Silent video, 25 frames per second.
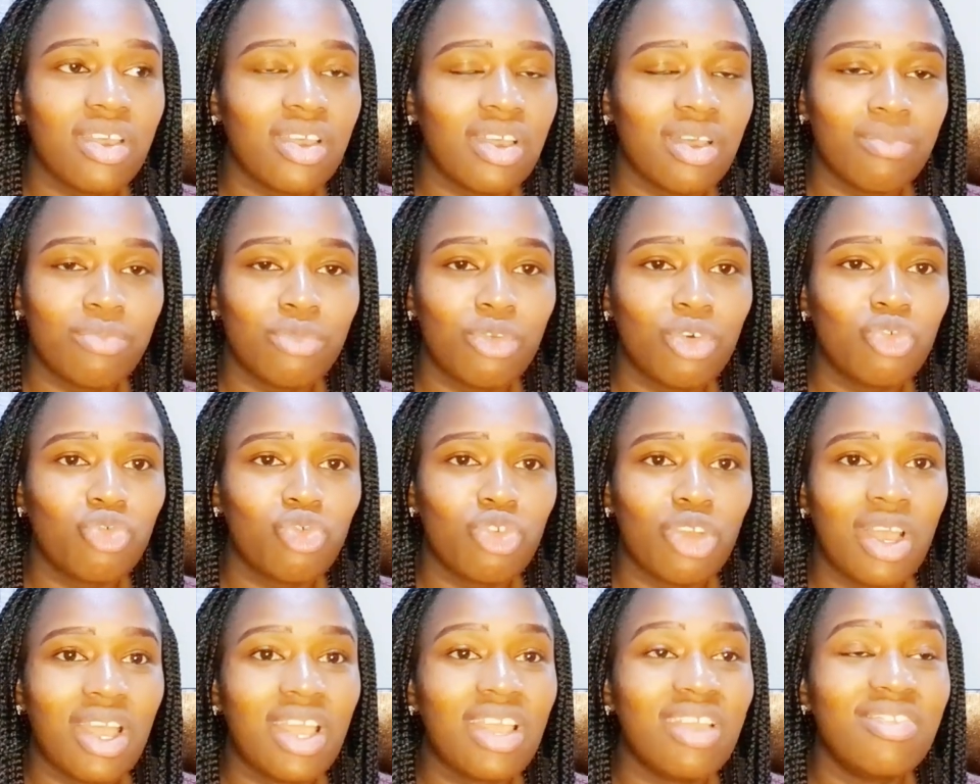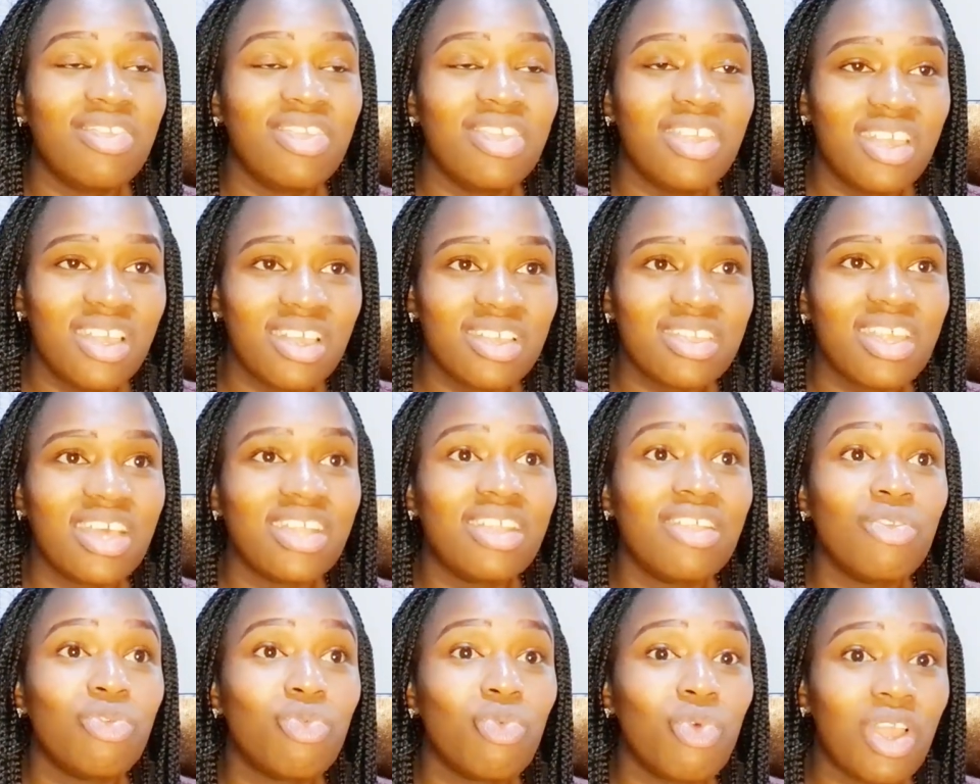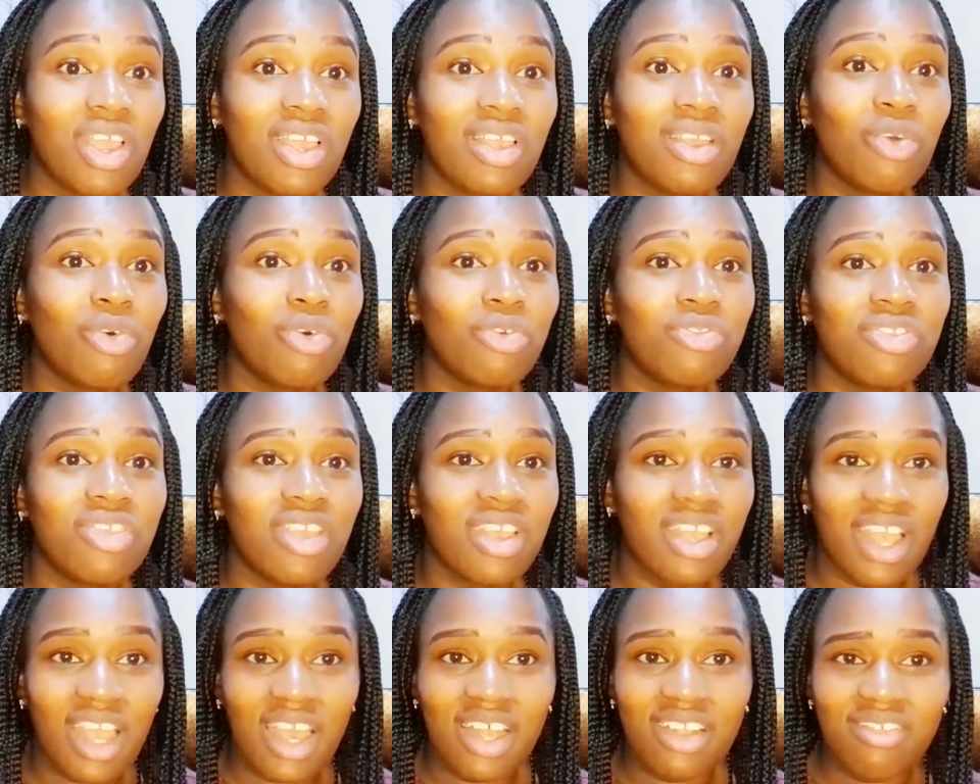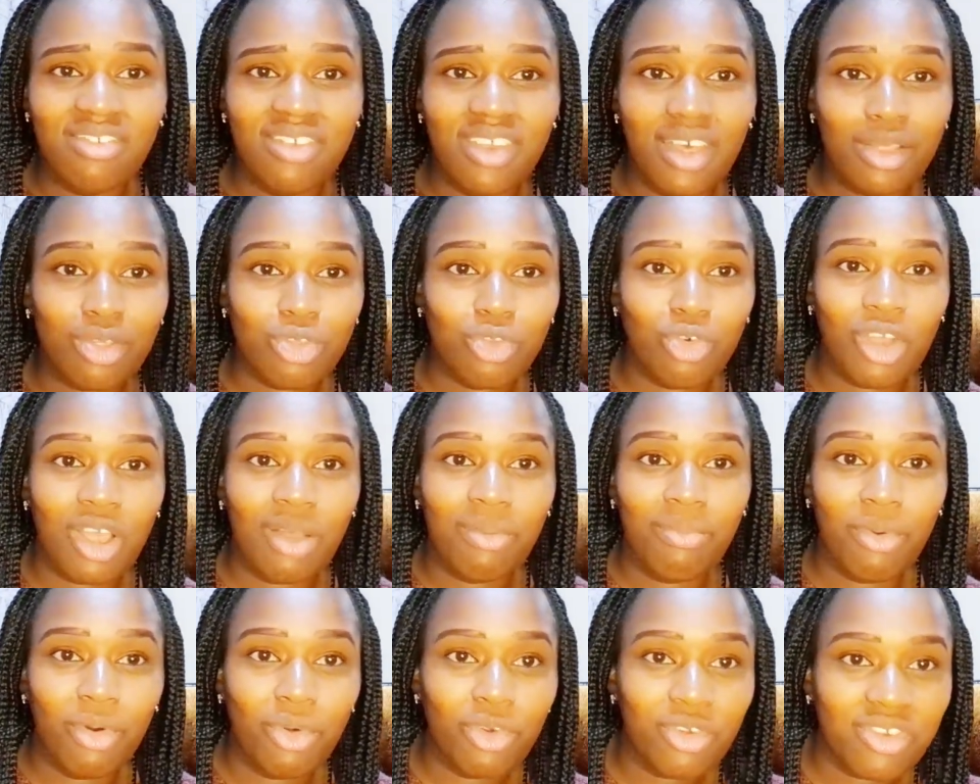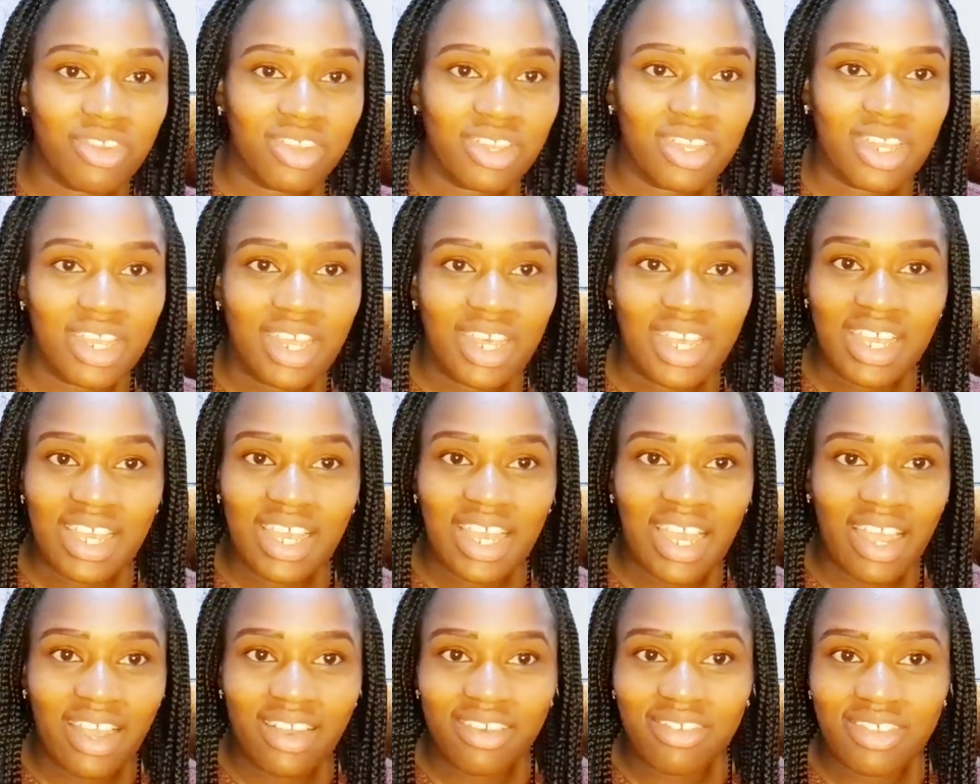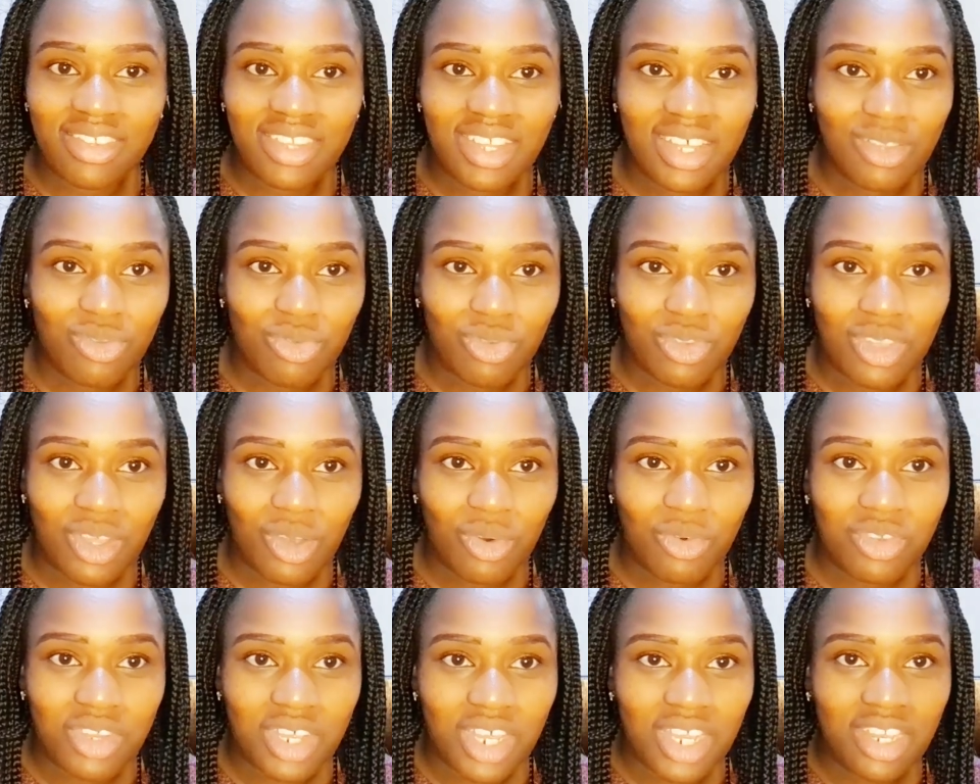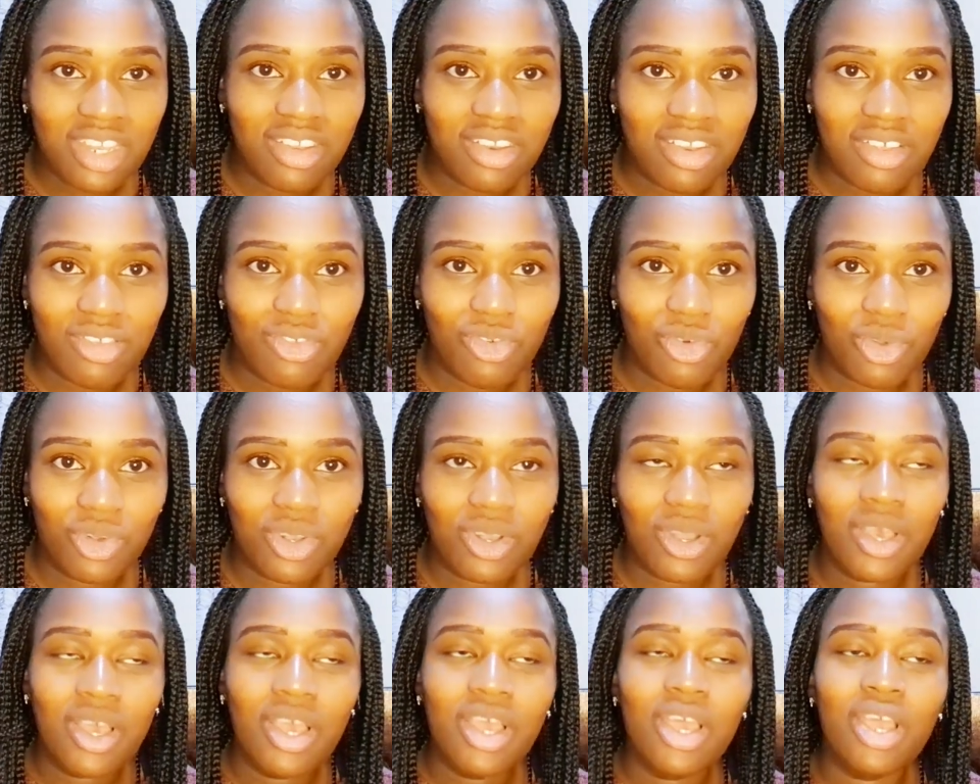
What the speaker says: I'm not sure. I think that is why, because they can't just talk about accidents without any reason.